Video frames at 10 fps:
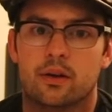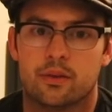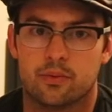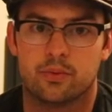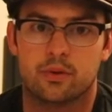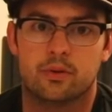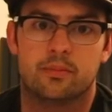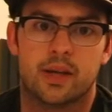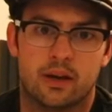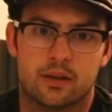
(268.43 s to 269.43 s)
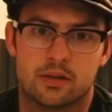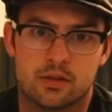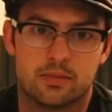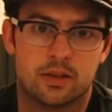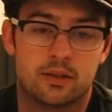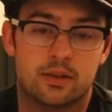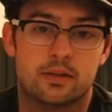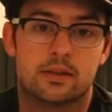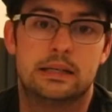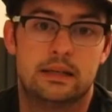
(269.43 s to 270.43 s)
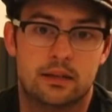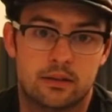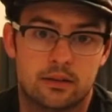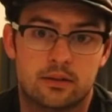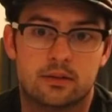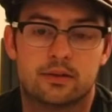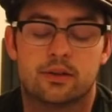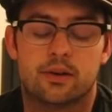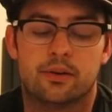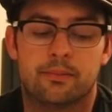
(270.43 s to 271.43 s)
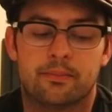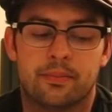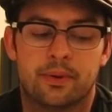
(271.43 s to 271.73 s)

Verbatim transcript: the room that instrument is in. So